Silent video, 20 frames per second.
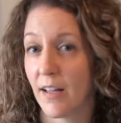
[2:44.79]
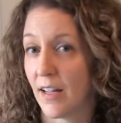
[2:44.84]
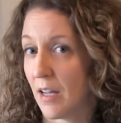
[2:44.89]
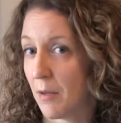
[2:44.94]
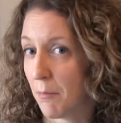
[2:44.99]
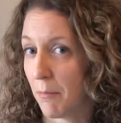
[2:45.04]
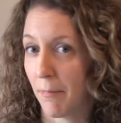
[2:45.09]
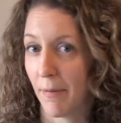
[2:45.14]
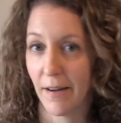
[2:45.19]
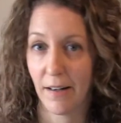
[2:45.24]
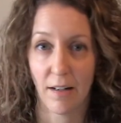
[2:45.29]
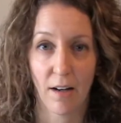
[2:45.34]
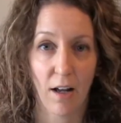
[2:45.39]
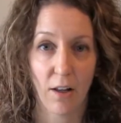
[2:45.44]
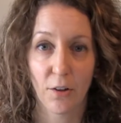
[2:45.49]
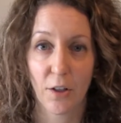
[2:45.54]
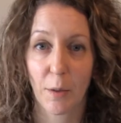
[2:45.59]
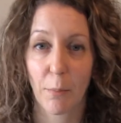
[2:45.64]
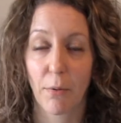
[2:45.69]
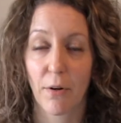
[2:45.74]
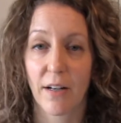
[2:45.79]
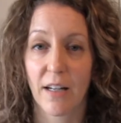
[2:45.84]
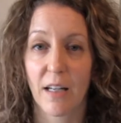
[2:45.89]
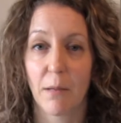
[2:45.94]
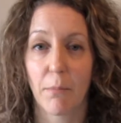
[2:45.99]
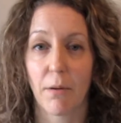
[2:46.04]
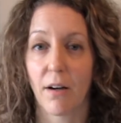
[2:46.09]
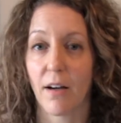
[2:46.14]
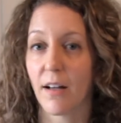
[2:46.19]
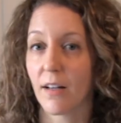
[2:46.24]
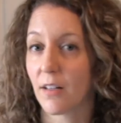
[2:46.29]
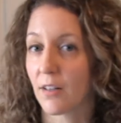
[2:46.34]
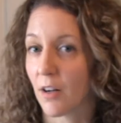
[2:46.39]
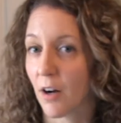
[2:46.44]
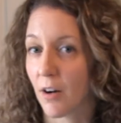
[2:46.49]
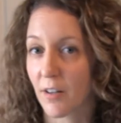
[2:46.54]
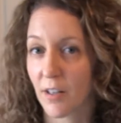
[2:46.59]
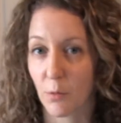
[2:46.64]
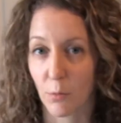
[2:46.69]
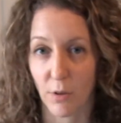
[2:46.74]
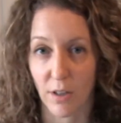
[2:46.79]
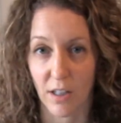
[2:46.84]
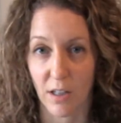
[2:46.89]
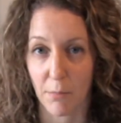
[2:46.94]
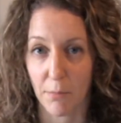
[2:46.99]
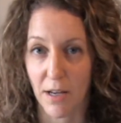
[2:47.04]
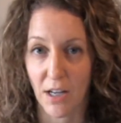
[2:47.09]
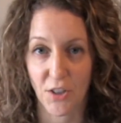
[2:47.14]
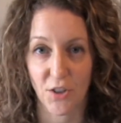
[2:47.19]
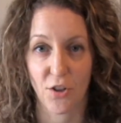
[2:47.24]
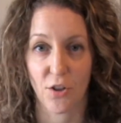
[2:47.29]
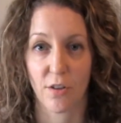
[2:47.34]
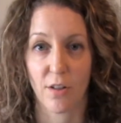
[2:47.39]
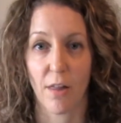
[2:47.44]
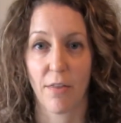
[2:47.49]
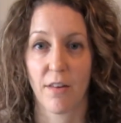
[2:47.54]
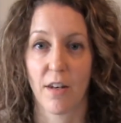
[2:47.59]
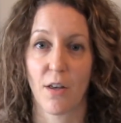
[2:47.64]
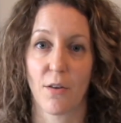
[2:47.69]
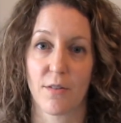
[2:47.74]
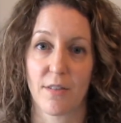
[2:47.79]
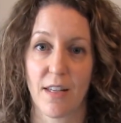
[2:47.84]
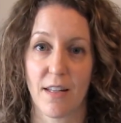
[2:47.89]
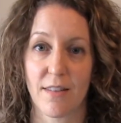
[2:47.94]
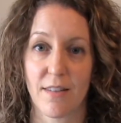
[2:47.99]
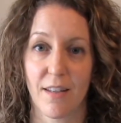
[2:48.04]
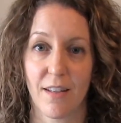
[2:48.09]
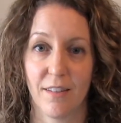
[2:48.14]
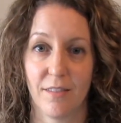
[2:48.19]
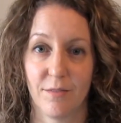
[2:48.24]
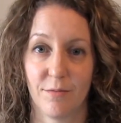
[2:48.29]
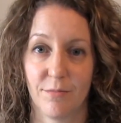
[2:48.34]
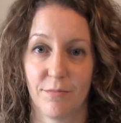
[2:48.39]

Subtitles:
It might not look pretty, but darn it, we're going to make sure nothing else gets in.